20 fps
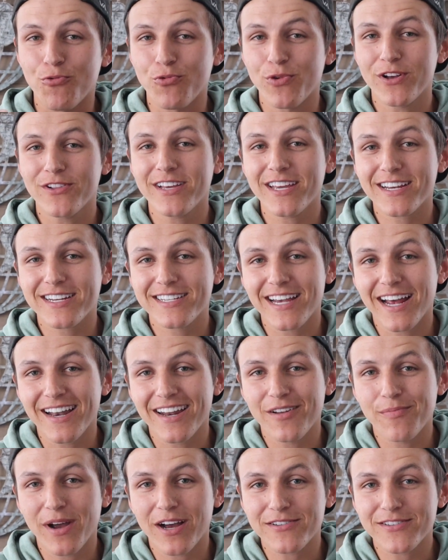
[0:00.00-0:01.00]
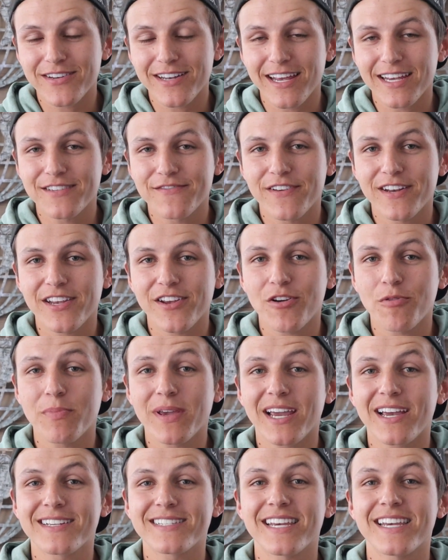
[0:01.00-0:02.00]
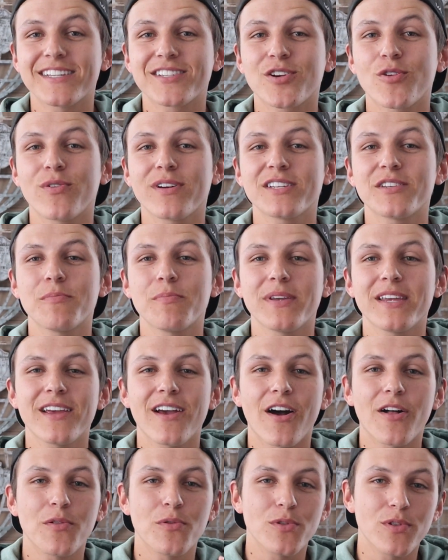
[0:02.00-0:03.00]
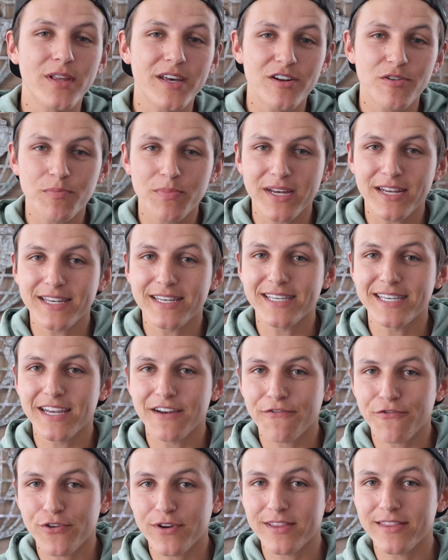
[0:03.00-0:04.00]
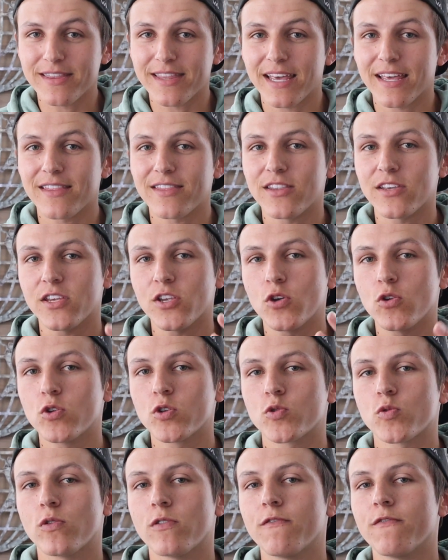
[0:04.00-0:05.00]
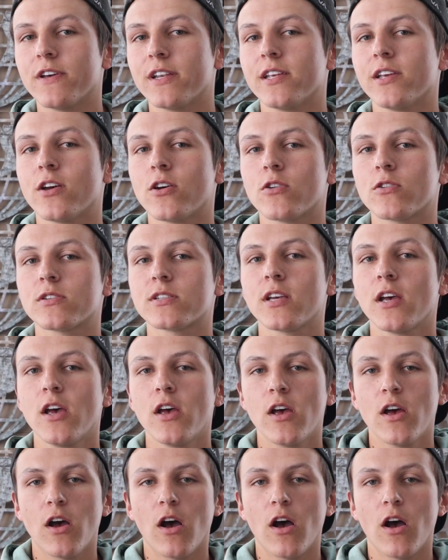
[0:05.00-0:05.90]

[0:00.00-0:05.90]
really excited about today's video because it's going to be a little bit different than the usual videos